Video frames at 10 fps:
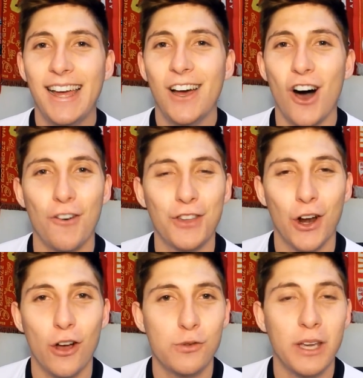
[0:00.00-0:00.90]
after
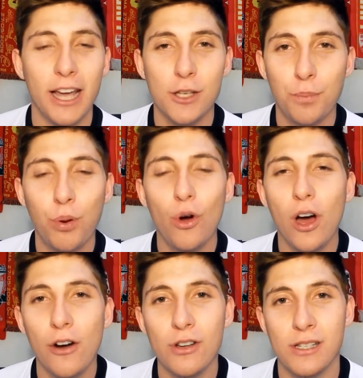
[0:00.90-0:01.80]
last weekend's
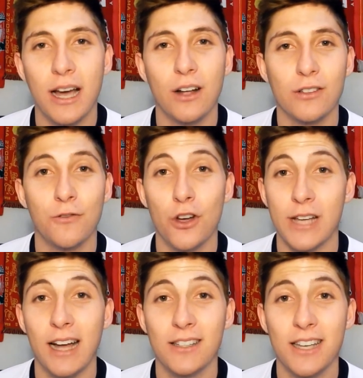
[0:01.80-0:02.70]
poor result versus
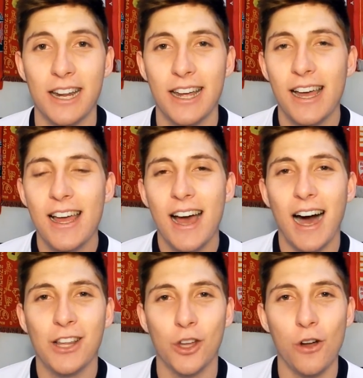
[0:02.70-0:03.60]
Hull City,
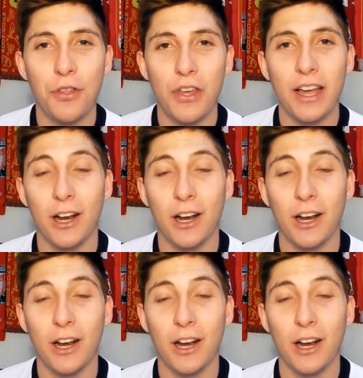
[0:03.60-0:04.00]
I don't think